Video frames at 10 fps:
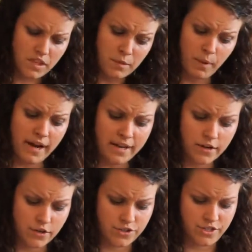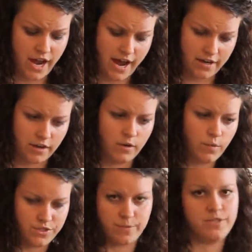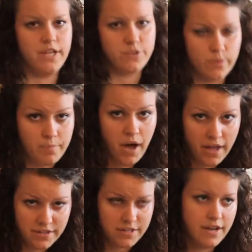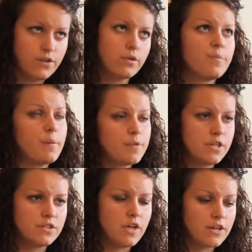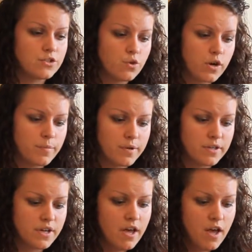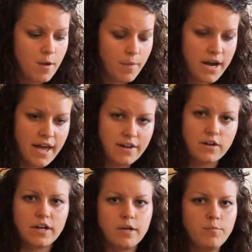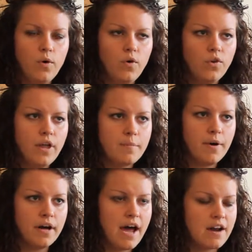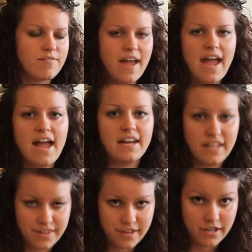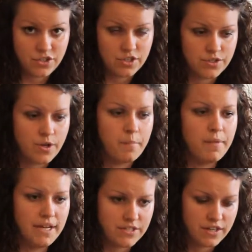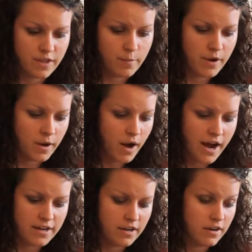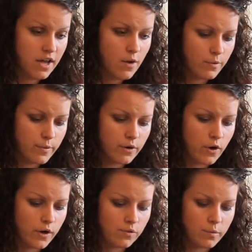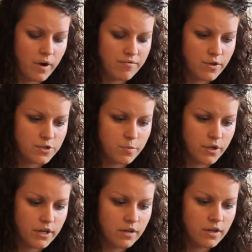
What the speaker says: editor's dad was obsessed with puns, and I don't remember the exact story, but my editor can pull a pun out of anything. She's amazing at them. I didn't. When we were going over my first book,